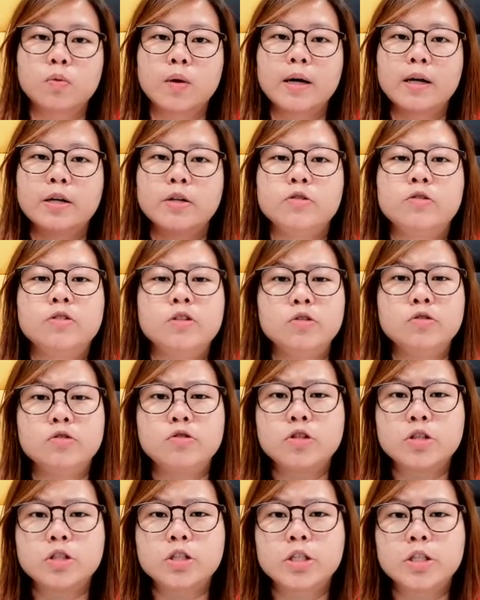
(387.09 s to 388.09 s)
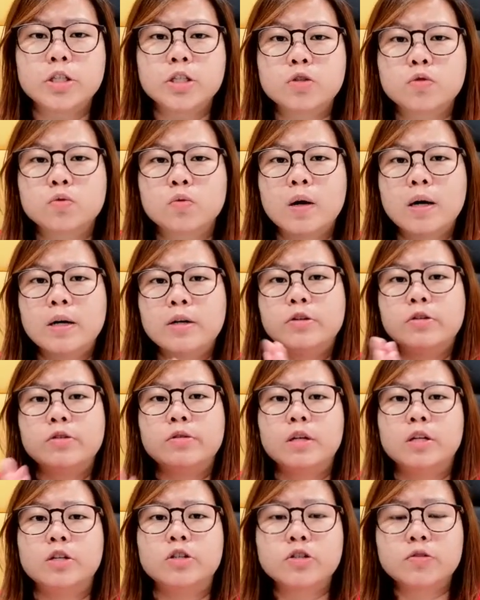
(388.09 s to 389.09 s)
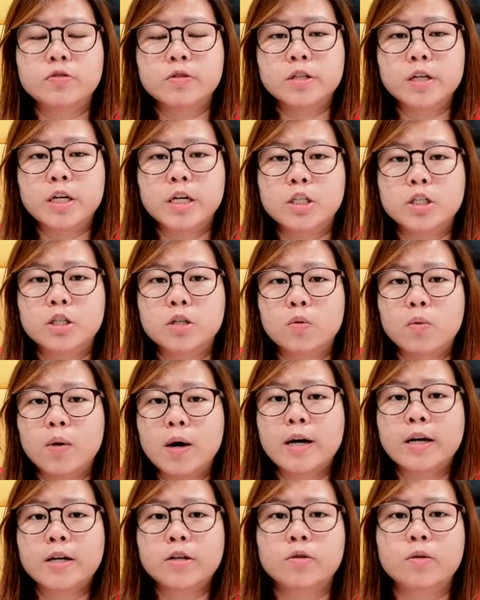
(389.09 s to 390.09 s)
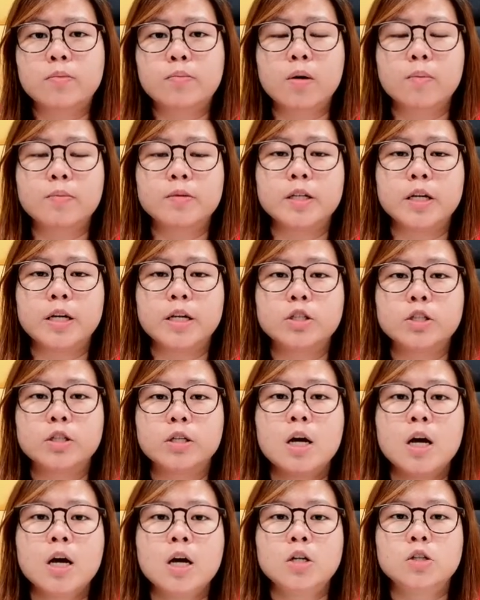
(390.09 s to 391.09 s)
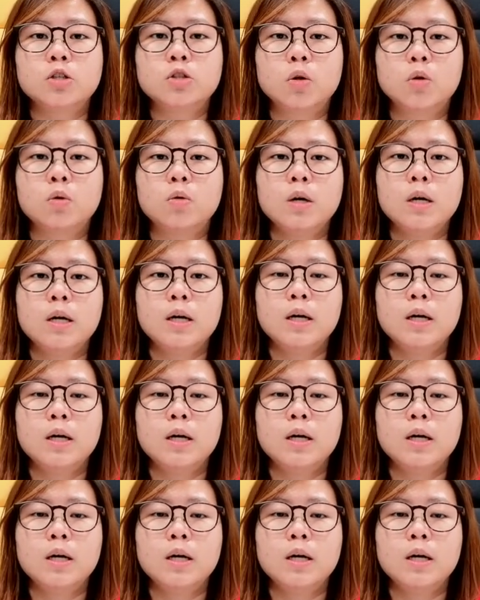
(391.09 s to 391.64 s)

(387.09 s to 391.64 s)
Why are you a nutritionist? Why are you an insurance agent? Why are you a property agent? So